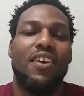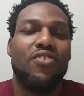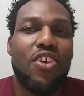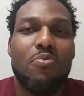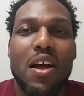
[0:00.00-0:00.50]

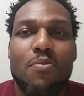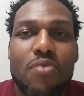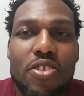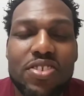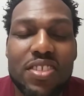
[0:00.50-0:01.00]
Hey there,
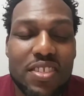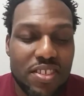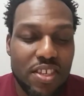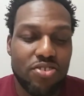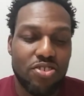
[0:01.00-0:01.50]
my brothers and
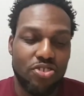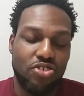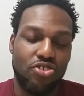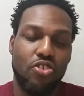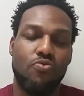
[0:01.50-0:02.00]

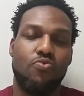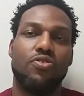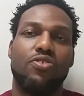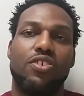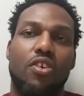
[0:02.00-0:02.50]
sisters. Joe
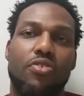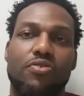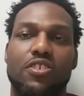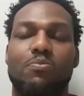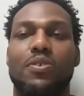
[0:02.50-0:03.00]
Wood, the
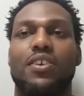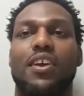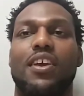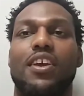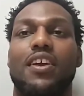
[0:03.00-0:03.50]
Often
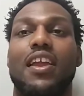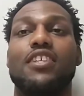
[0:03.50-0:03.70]
Speaker here.